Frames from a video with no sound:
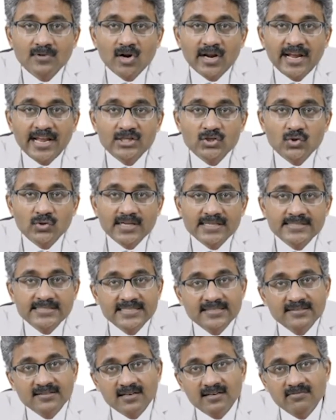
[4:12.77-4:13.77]

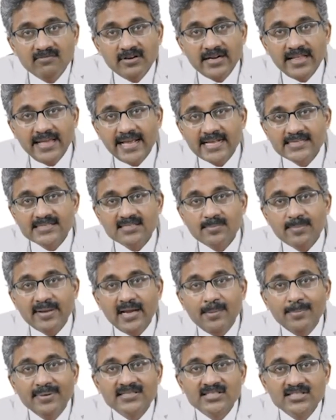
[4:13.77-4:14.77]
angiotensin converting enzyme
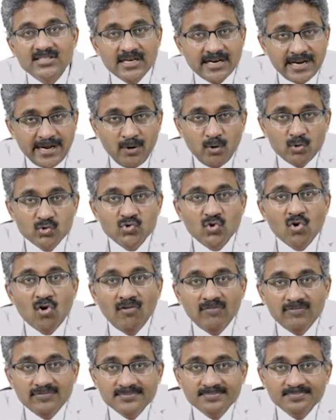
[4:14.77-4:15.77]
inhibitors, drug-induced
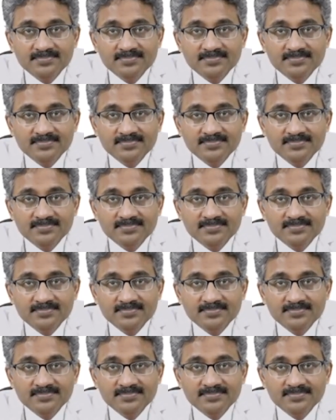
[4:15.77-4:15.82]
cough,